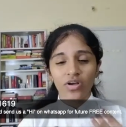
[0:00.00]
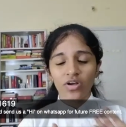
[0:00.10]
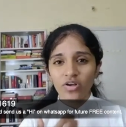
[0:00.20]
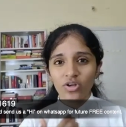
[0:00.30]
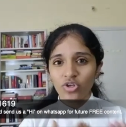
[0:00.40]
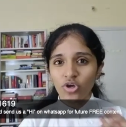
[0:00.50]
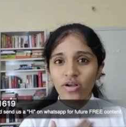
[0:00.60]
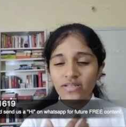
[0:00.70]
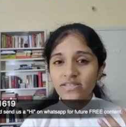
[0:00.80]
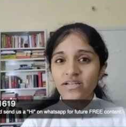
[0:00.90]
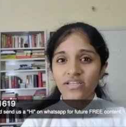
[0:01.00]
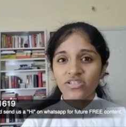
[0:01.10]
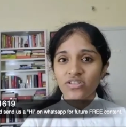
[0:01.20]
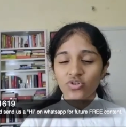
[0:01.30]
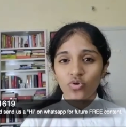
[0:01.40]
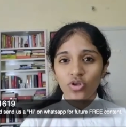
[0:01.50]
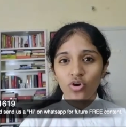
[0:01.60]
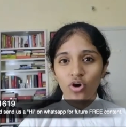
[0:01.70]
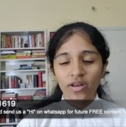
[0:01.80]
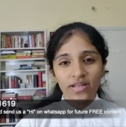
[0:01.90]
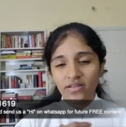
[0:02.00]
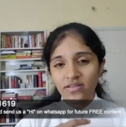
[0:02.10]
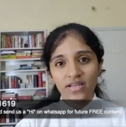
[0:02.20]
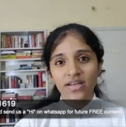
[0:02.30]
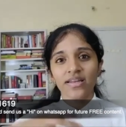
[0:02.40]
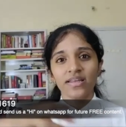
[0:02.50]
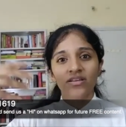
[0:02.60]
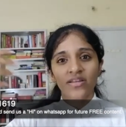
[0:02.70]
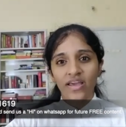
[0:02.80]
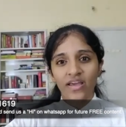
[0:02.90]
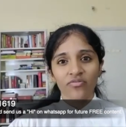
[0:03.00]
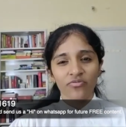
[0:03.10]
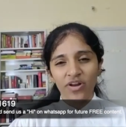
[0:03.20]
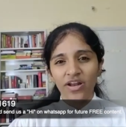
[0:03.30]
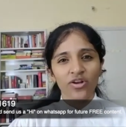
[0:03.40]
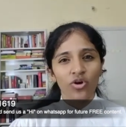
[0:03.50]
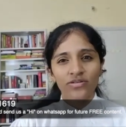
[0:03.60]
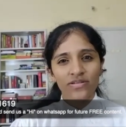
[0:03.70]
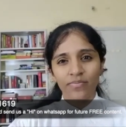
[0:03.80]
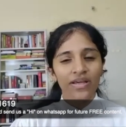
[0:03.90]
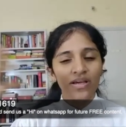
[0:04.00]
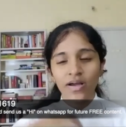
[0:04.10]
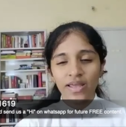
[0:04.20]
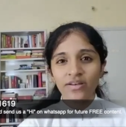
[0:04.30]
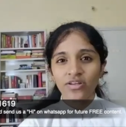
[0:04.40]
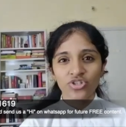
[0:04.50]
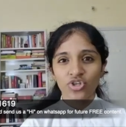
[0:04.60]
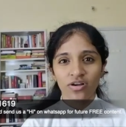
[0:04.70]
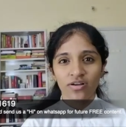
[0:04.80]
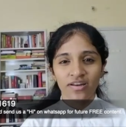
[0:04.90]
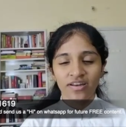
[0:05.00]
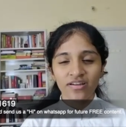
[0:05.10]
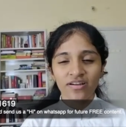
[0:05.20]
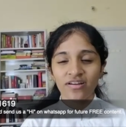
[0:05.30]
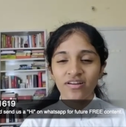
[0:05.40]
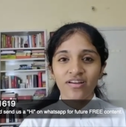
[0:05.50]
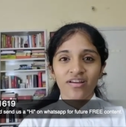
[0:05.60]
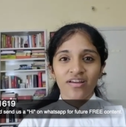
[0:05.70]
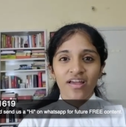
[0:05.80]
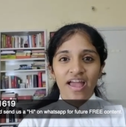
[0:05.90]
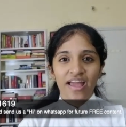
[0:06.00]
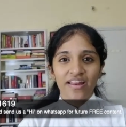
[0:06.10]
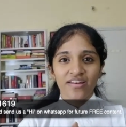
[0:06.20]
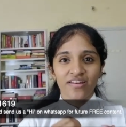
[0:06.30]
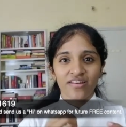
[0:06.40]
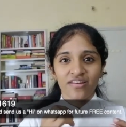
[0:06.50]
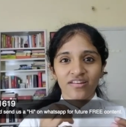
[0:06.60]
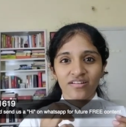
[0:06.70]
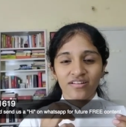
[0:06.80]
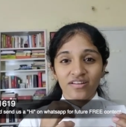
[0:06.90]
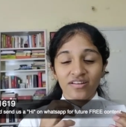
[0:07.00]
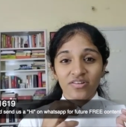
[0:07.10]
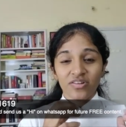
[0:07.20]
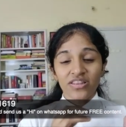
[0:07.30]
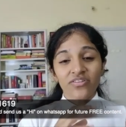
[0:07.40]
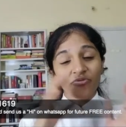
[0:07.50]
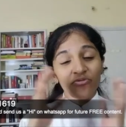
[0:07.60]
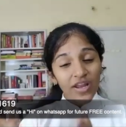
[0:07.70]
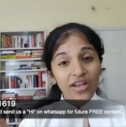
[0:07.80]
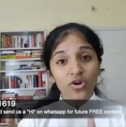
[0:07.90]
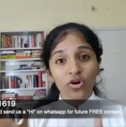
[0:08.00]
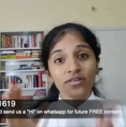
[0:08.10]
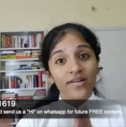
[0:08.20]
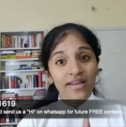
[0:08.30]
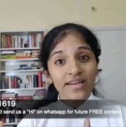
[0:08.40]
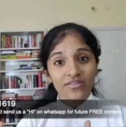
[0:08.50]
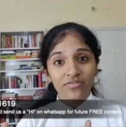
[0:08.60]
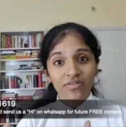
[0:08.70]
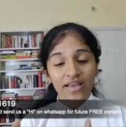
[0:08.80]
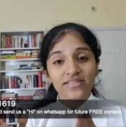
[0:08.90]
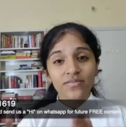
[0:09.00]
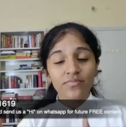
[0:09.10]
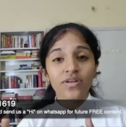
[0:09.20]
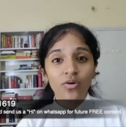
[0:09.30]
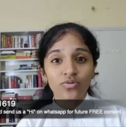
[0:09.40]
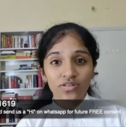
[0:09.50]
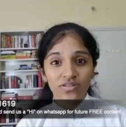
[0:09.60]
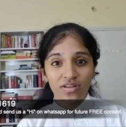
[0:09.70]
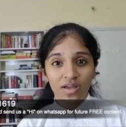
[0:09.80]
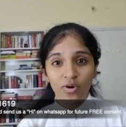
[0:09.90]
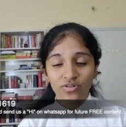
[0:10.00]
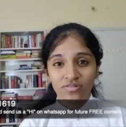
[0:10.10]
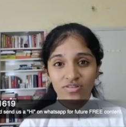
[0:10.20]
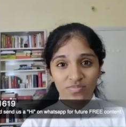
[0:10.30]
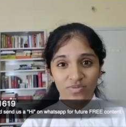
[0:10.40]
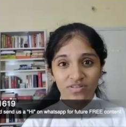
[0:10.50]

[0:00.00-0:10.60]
your consultation is going on and suddenly their friend or somebody enters your clinic, and the friend or the relative has some doubt about the treatment,